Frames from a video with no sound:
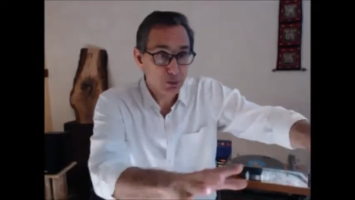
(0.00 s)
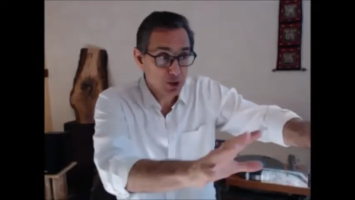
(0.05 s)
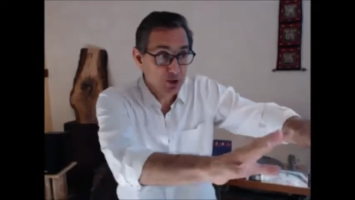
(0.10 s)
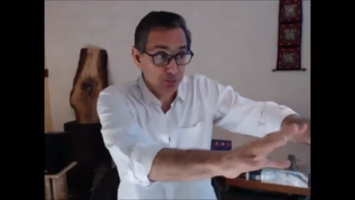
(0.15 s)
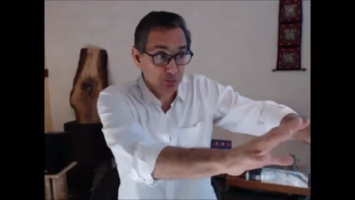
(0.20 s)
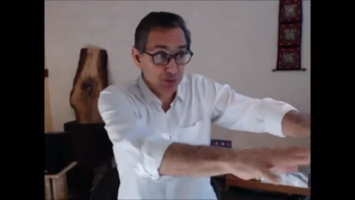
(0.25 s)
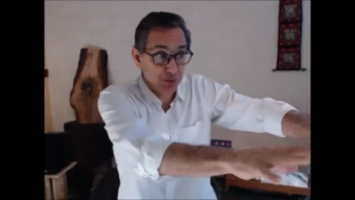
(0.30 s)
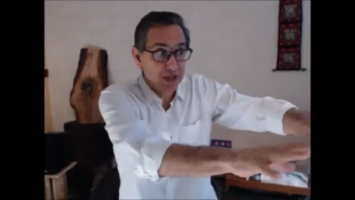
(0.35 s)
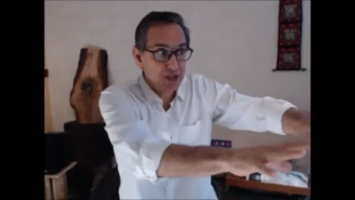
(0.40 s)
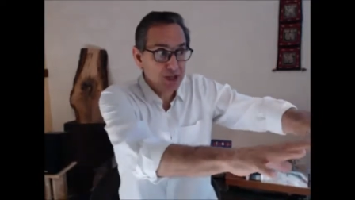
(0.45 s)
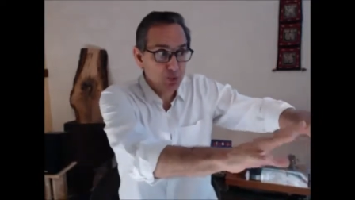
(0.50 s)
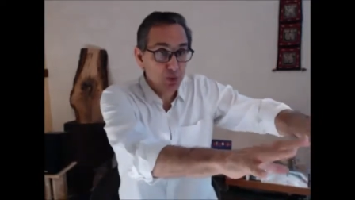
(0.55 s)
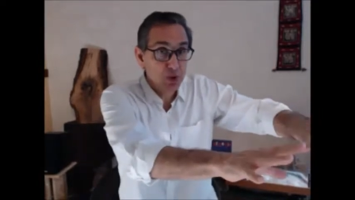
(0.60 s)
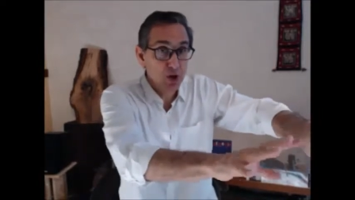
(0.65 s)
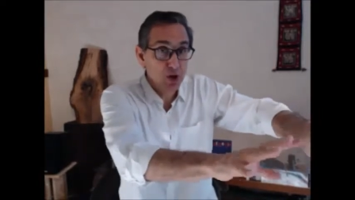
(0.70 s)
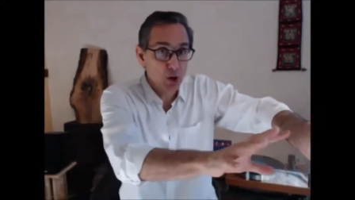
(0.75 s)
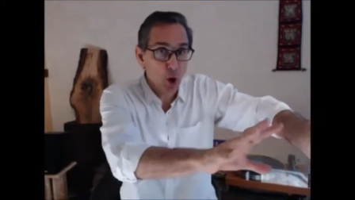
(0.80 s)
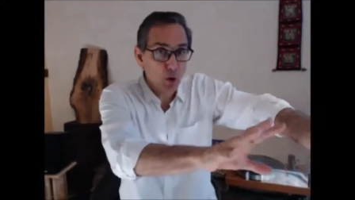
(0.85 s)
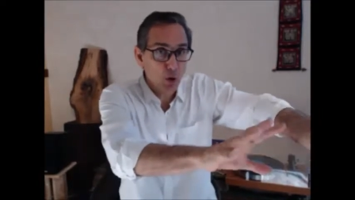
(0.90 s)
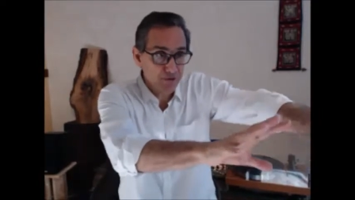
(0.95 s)
Just please, will
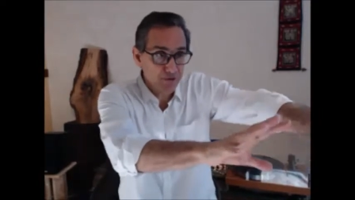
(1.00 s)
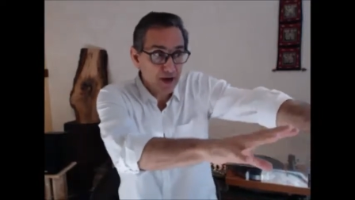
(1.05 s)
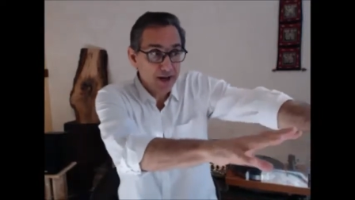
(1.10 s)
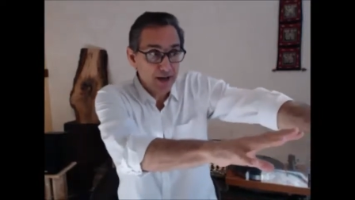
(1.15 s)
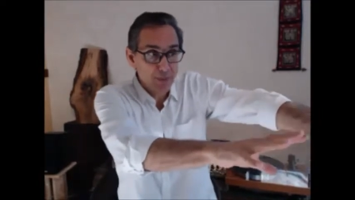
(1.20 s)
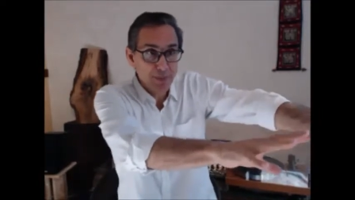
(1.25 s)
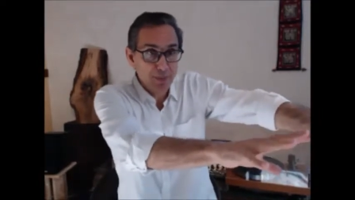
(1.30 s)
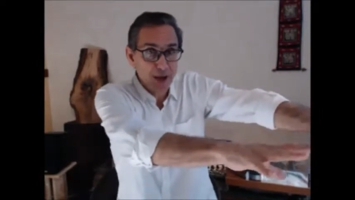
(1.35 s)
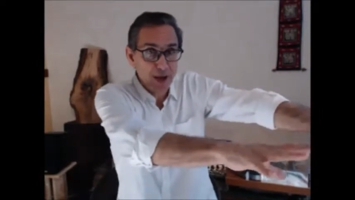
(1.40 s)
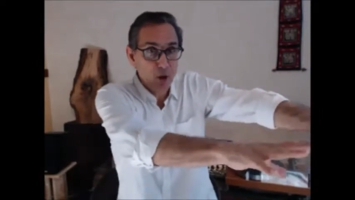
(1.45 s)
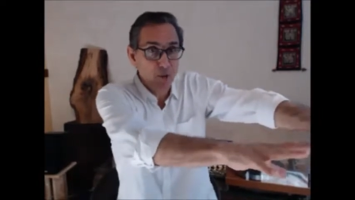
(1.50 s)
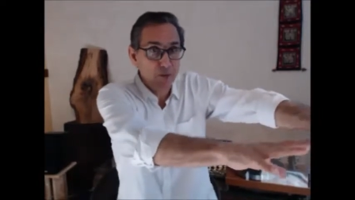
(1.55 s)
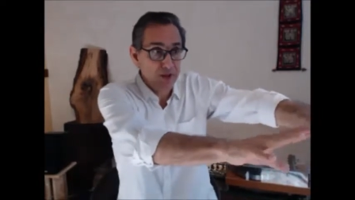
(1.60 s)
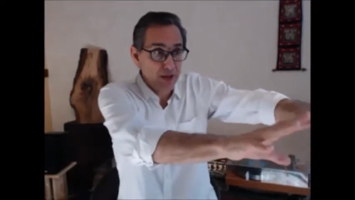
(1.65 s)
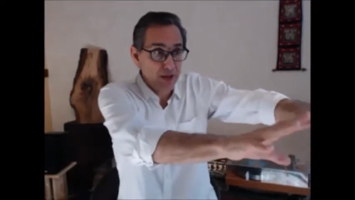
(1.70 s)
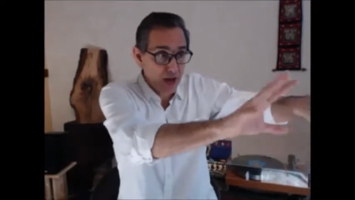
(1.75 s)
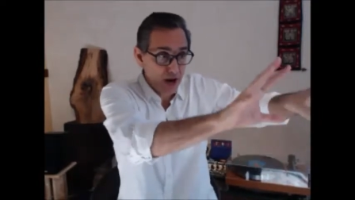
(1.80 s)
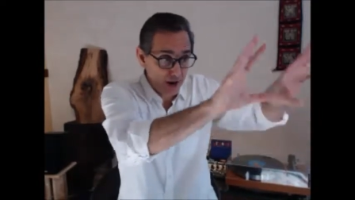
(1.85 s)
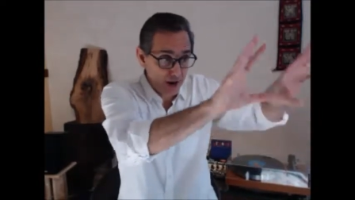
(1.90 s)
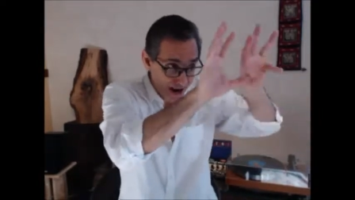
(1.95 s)
you go find a bed over
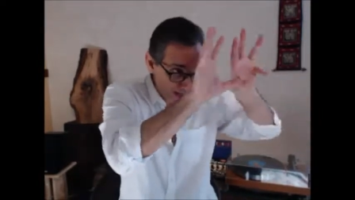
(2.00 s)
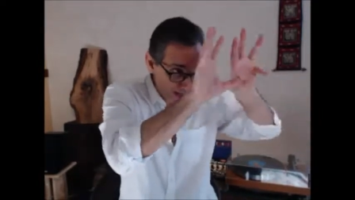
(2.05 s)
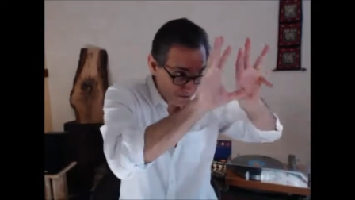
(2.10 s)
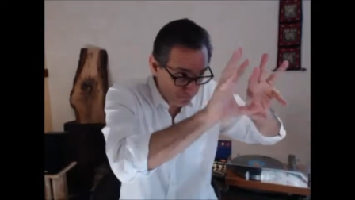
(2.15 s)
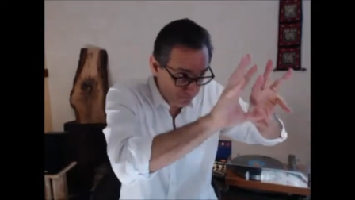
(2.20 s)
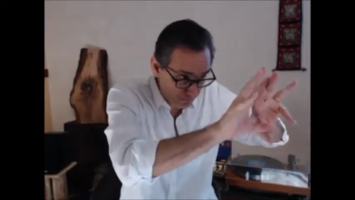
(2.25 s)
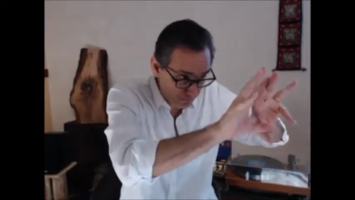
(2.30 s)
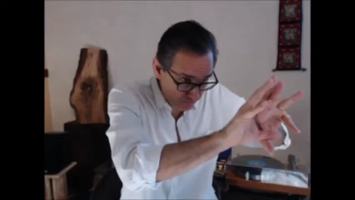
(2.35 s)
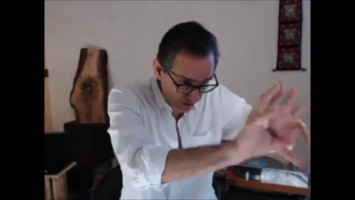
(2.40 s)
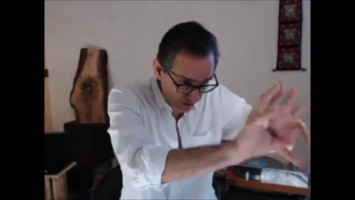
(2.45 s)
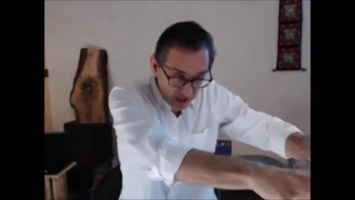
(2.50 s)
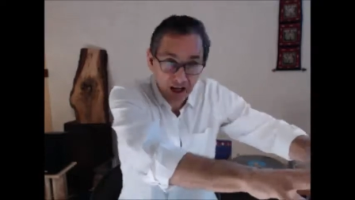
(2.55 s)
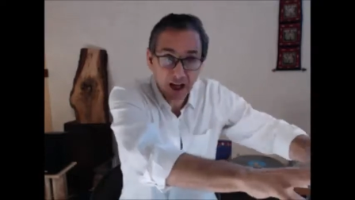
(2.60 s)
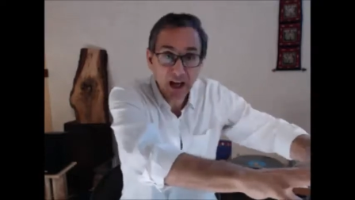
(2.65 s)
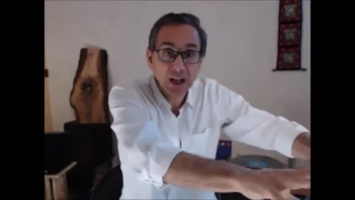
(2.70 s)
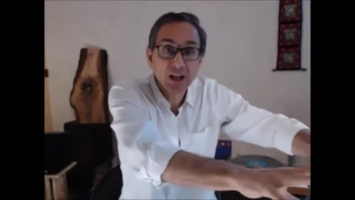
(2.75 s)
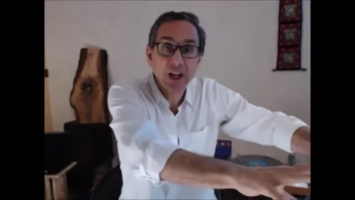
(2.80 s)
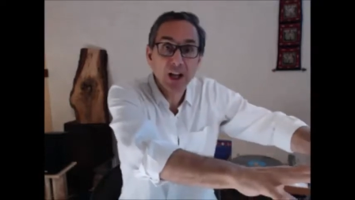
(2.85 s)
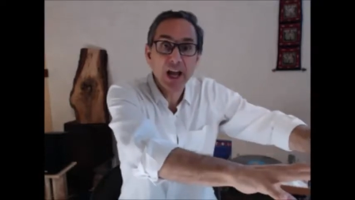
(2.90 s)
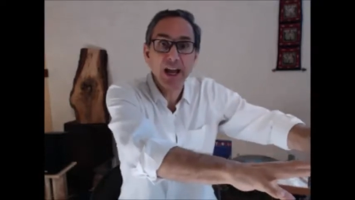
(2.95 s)
there and
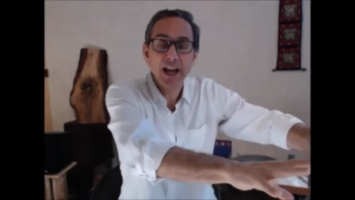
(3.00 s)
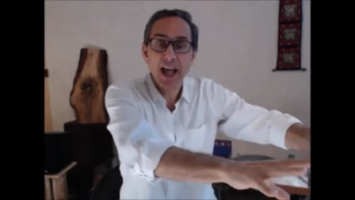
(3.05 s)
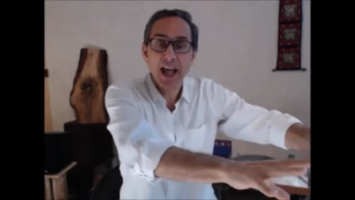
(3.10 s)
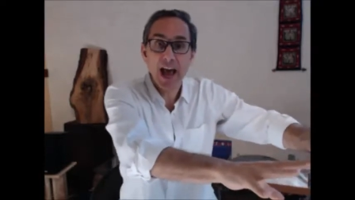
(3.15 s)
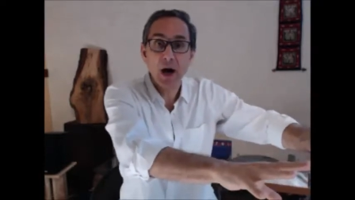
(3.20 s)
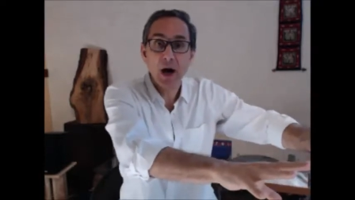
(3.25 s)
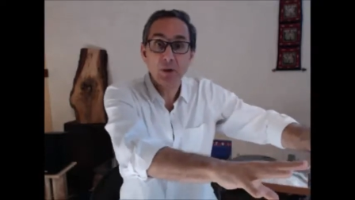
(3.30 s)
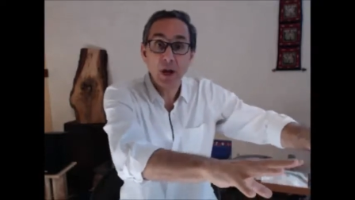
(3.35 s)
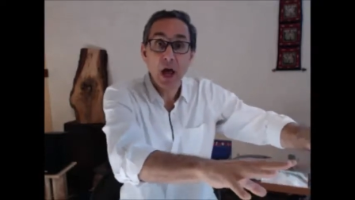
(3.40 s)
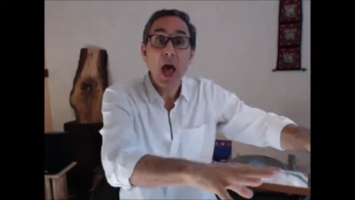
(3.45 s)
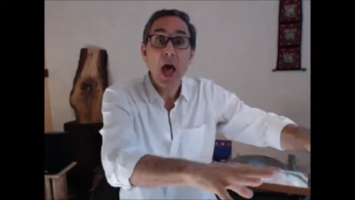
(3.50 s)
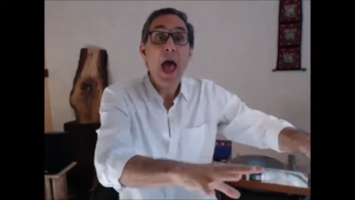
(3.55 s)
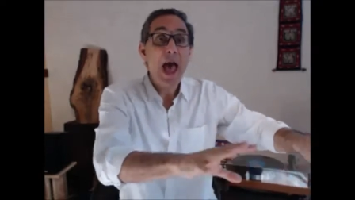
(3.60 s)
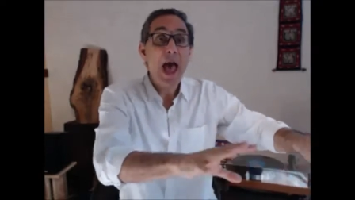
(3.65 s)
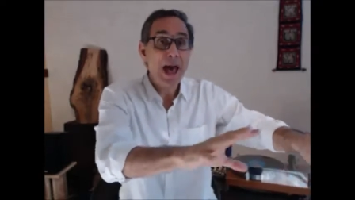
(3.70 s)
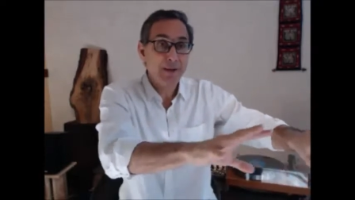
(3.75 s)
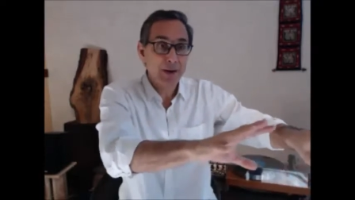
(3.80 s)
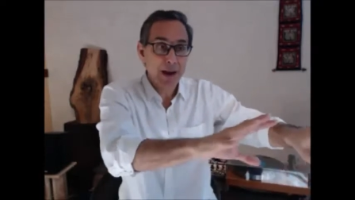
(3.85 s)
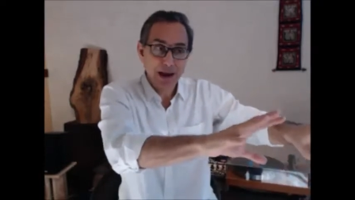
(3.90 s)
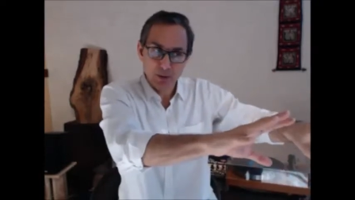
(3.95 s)
frickin' lay down
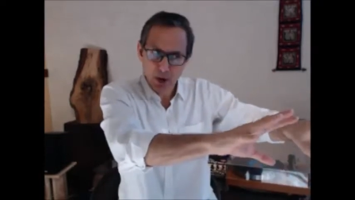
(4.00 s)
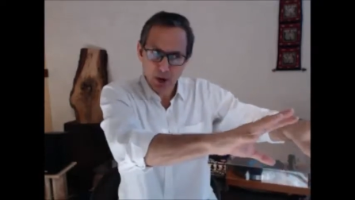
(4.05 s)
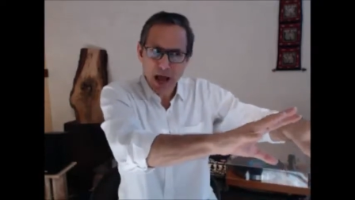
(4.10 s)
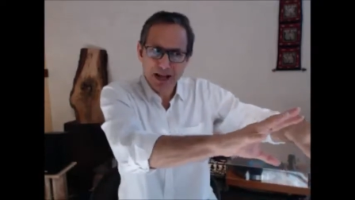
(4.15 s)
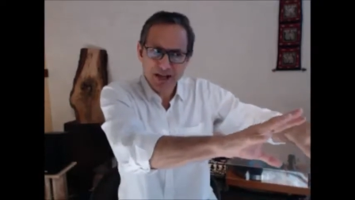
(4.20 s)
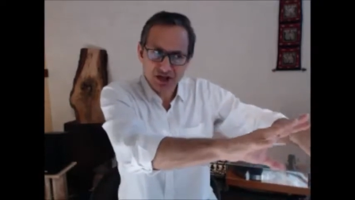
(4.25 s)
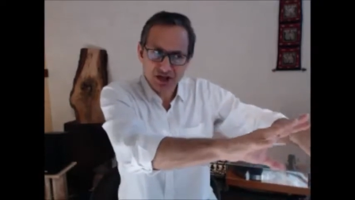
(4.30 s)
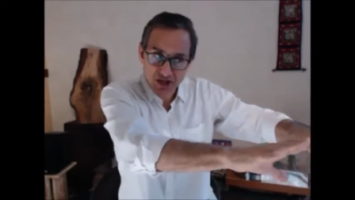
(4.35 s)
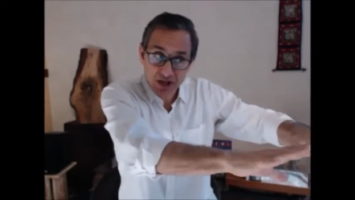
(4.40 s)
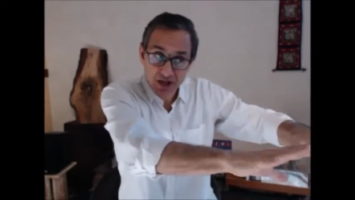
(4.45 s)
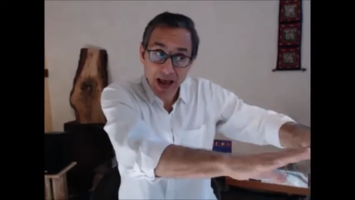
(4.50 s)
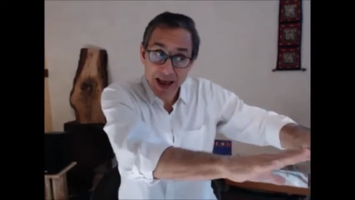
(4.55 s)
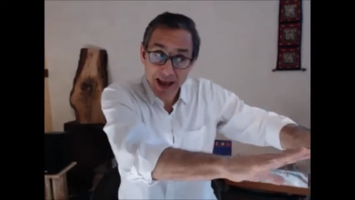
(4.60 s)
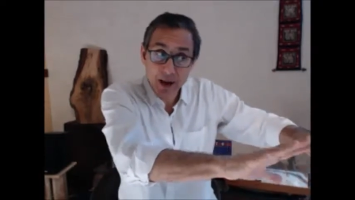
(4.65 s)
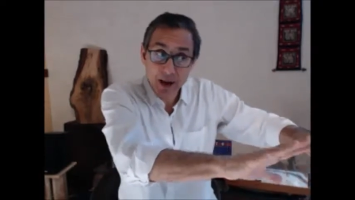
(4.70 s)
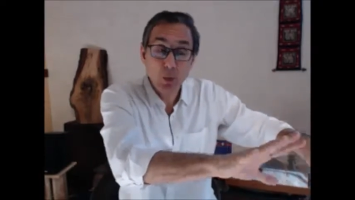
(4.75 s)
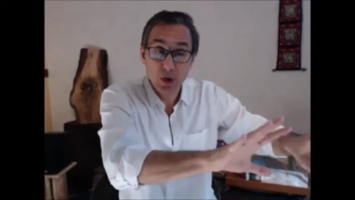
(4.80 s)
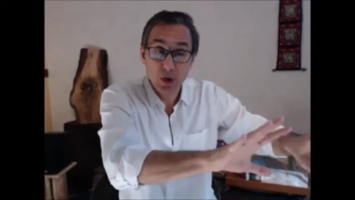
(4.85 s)
and, and, and stay?